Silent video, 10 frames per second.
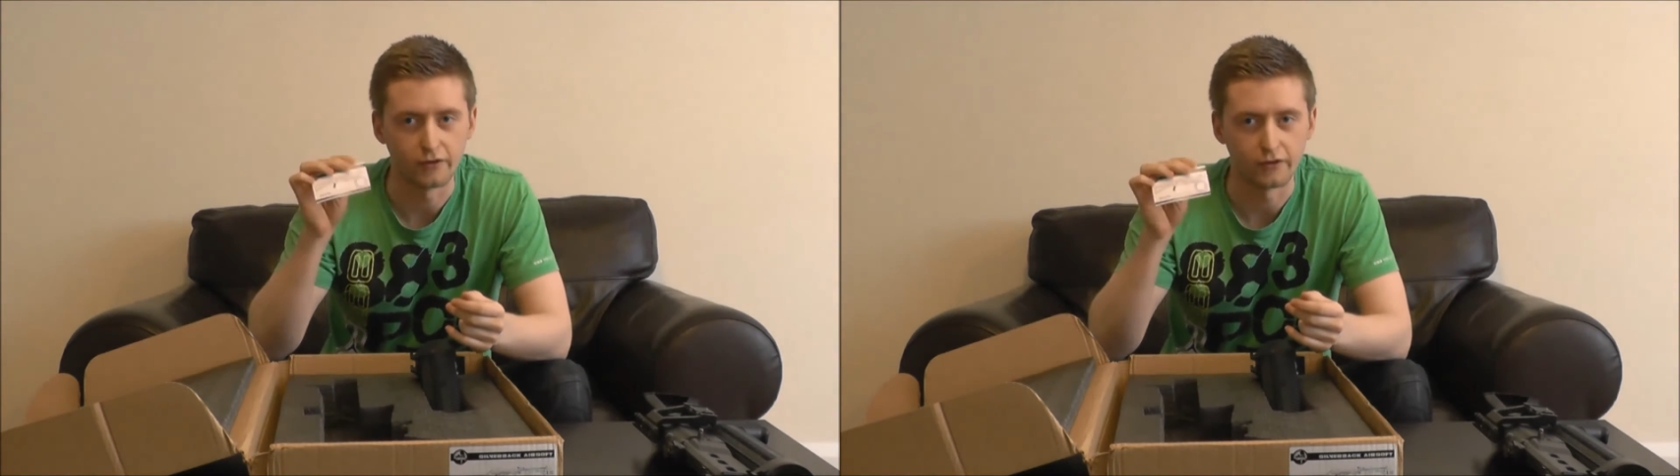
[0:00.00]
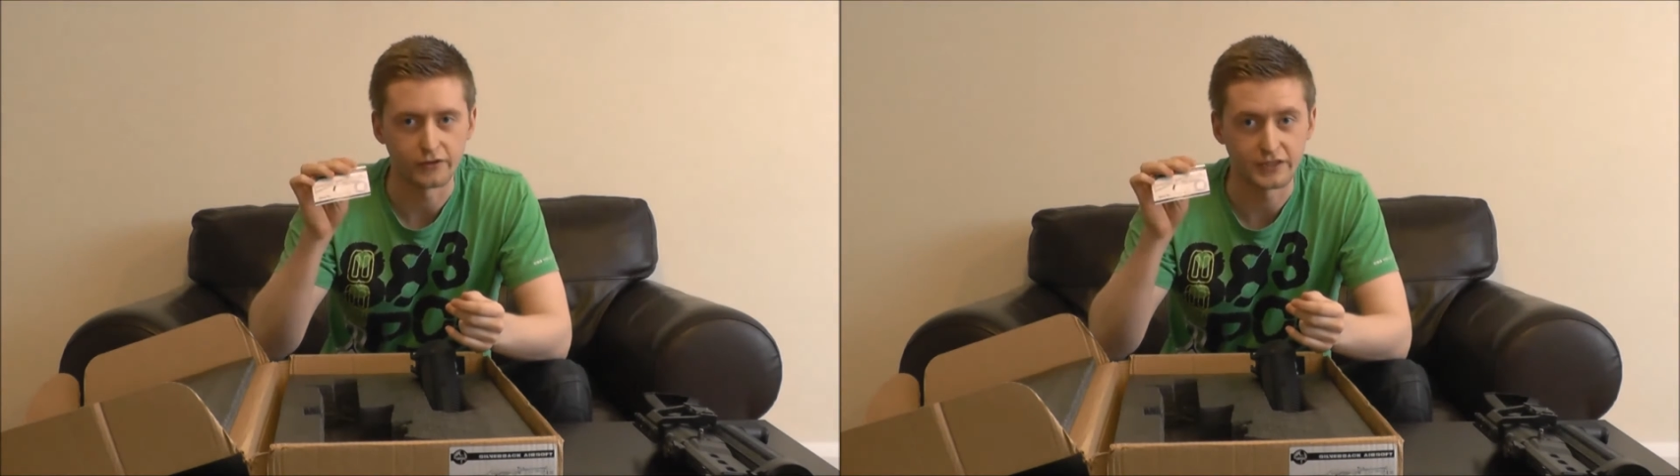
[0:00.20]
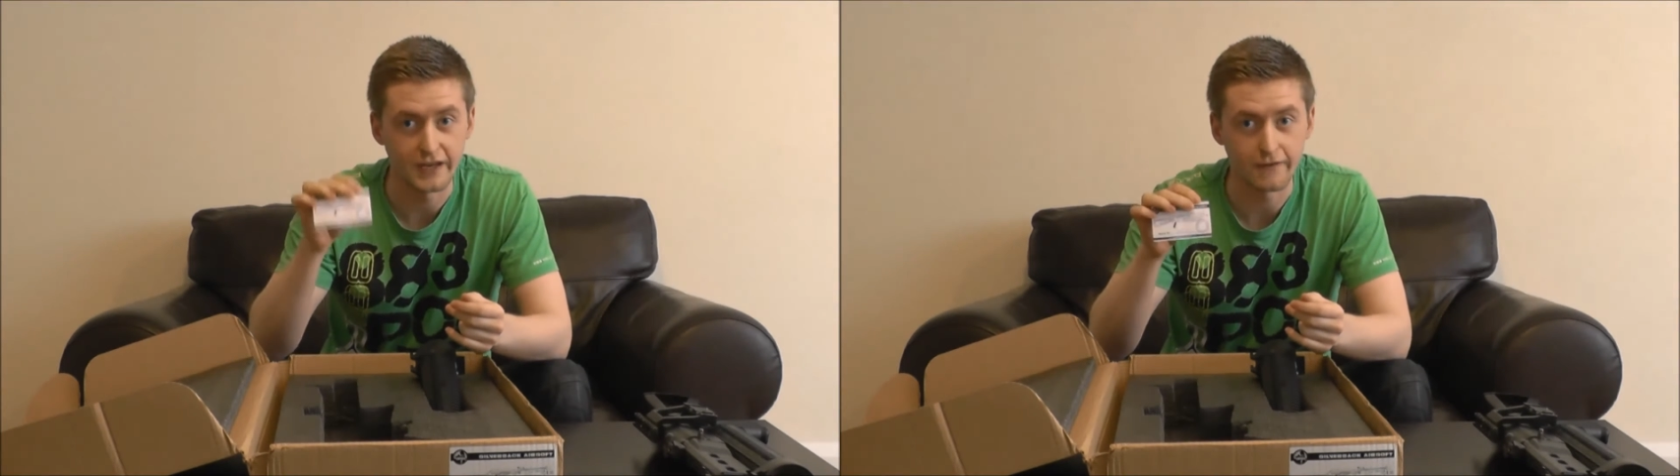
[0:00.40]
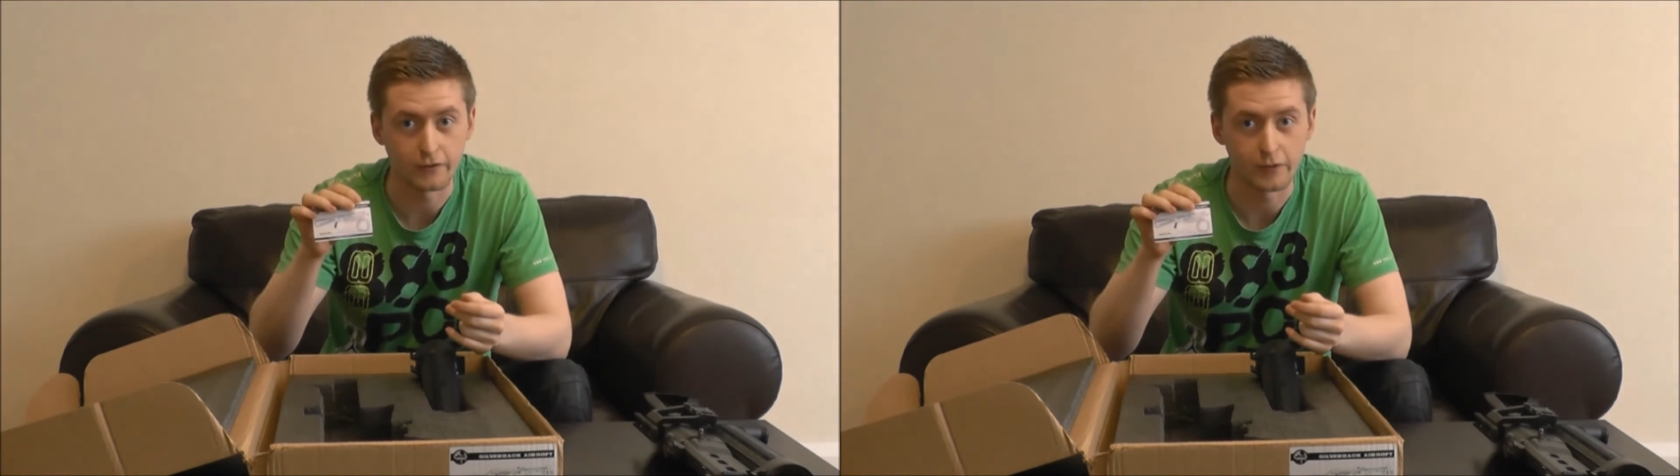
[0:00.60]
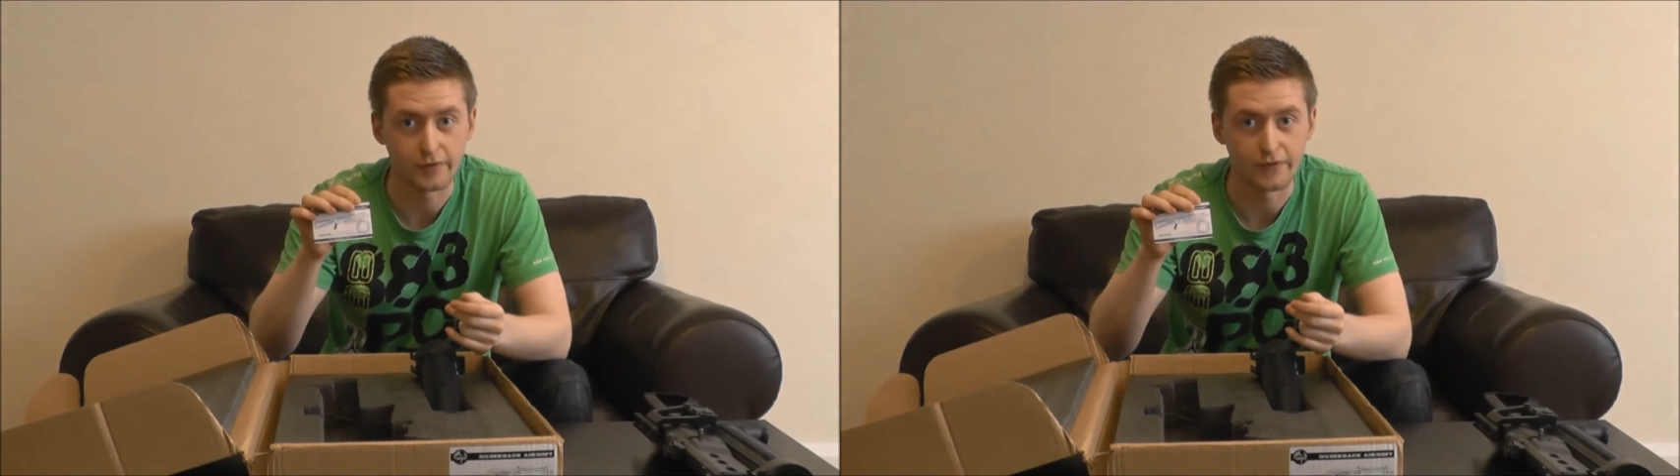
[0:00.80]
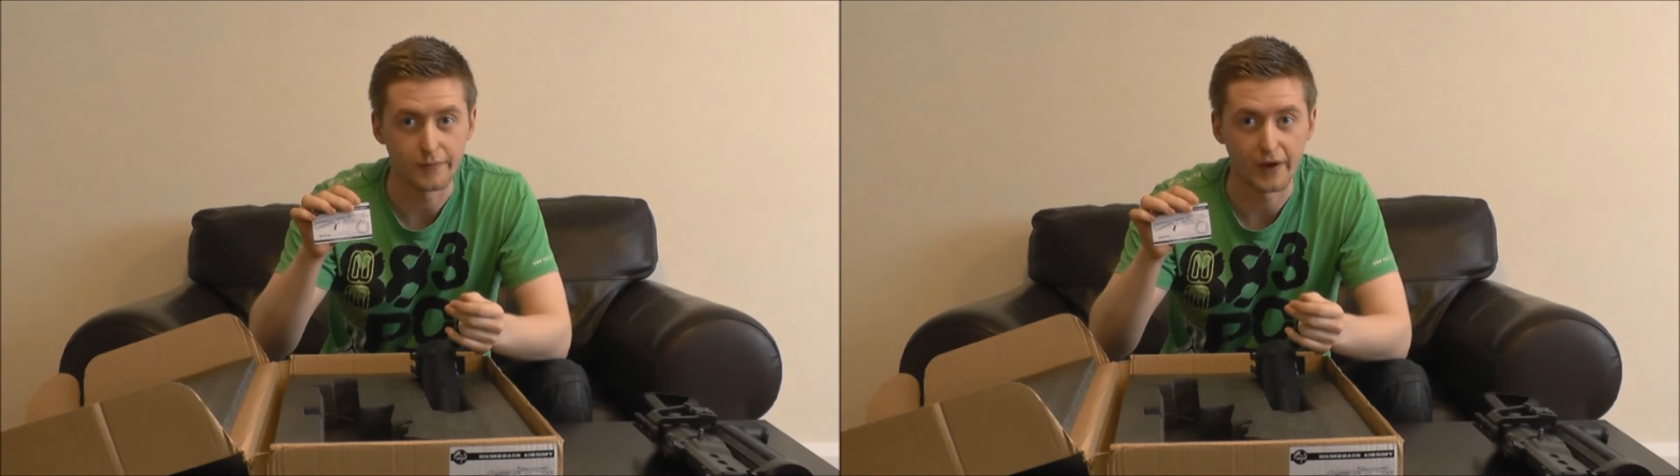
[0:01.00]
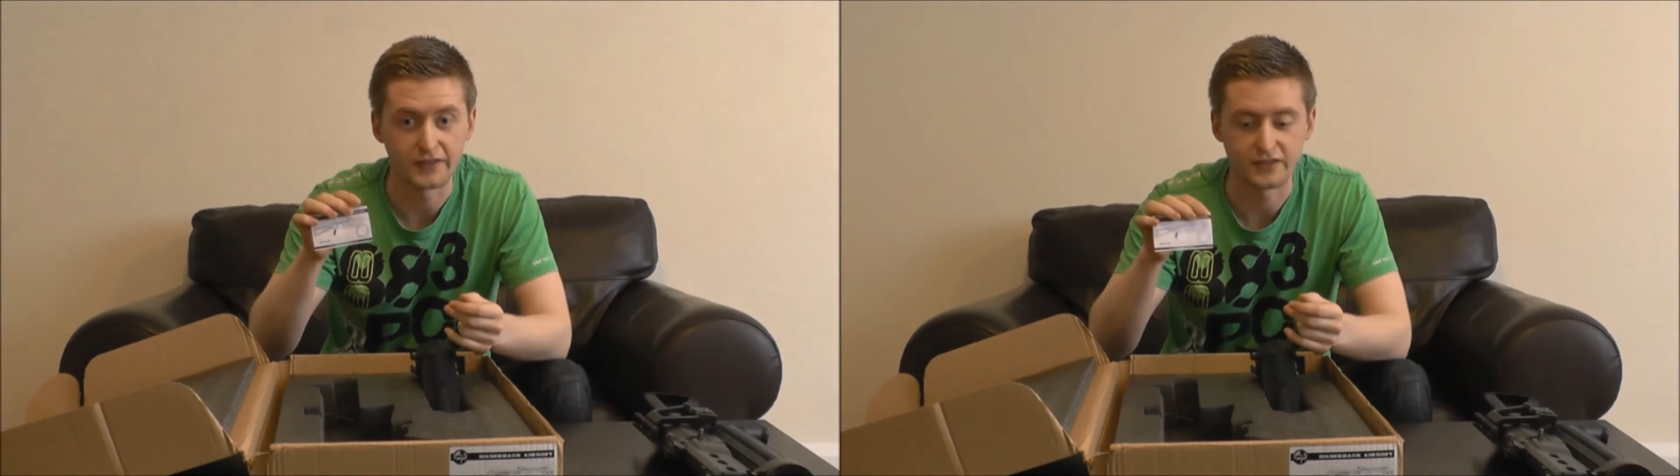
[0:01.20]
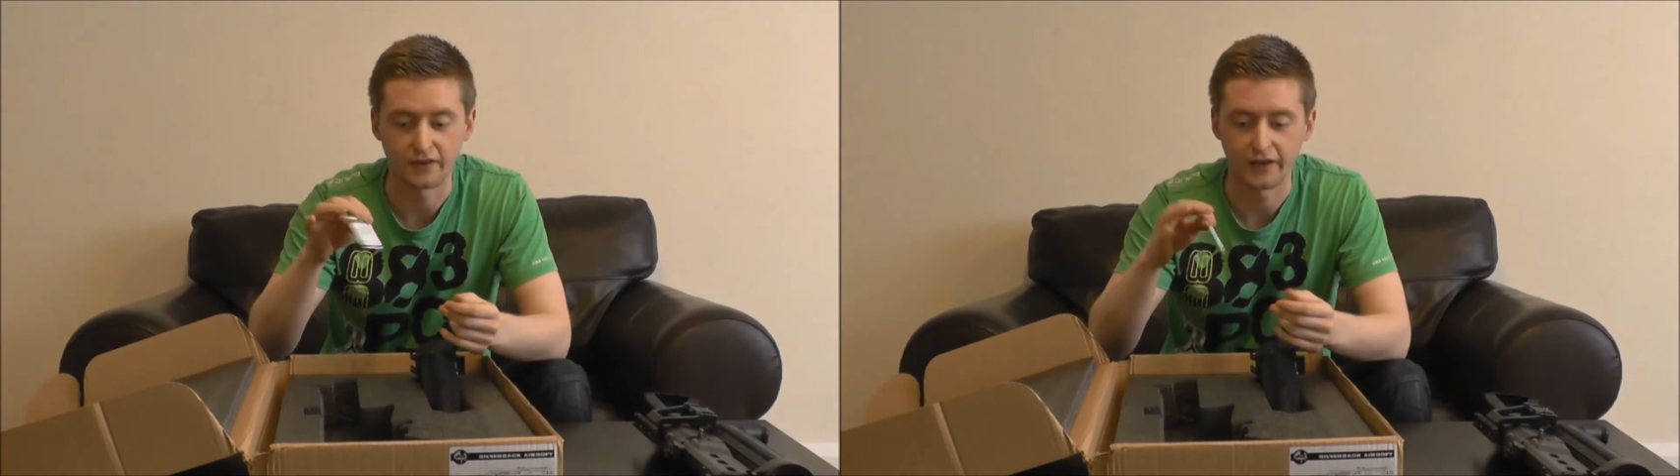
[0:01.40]
your serial number of the
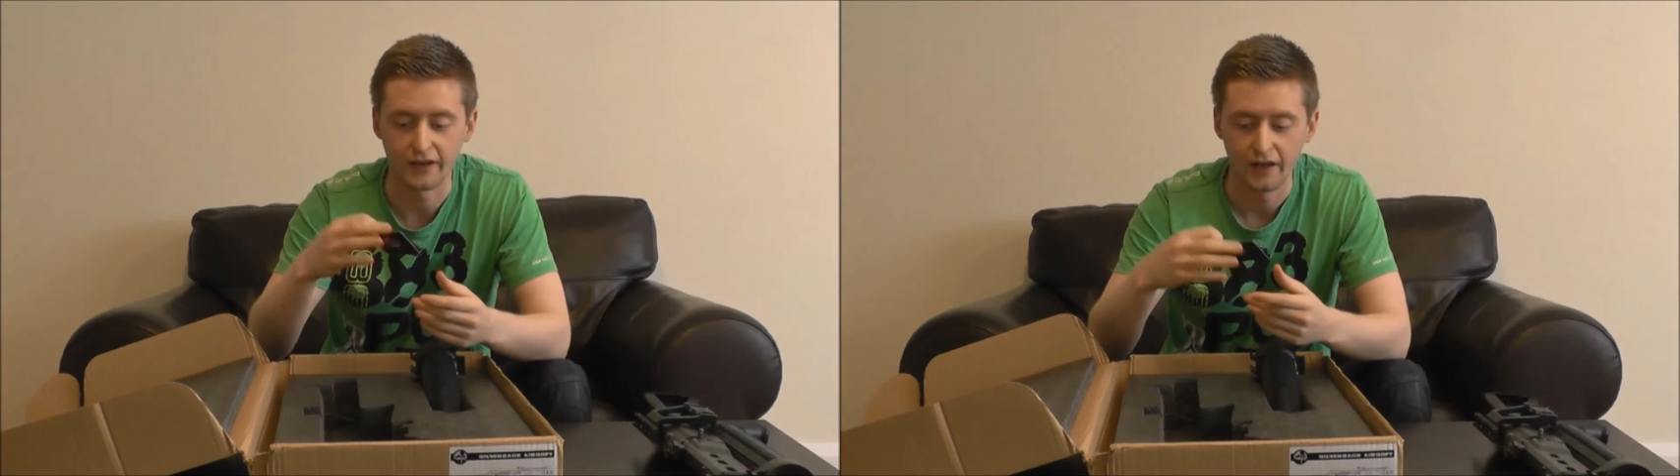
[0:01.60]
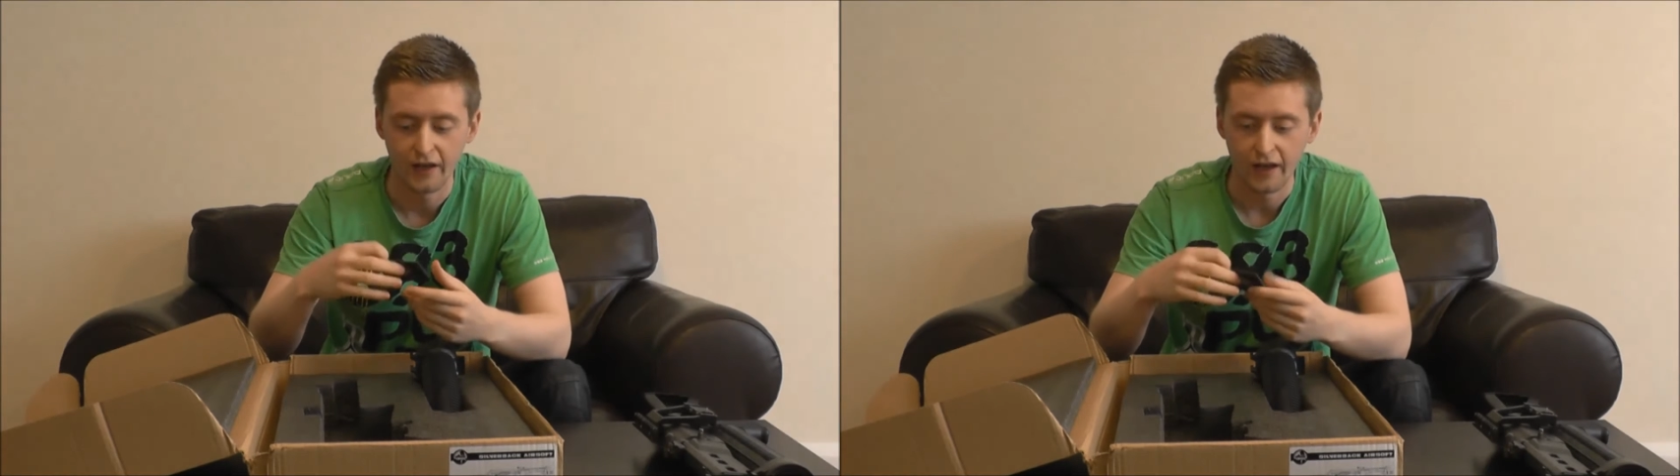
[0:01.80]
Bizon on it,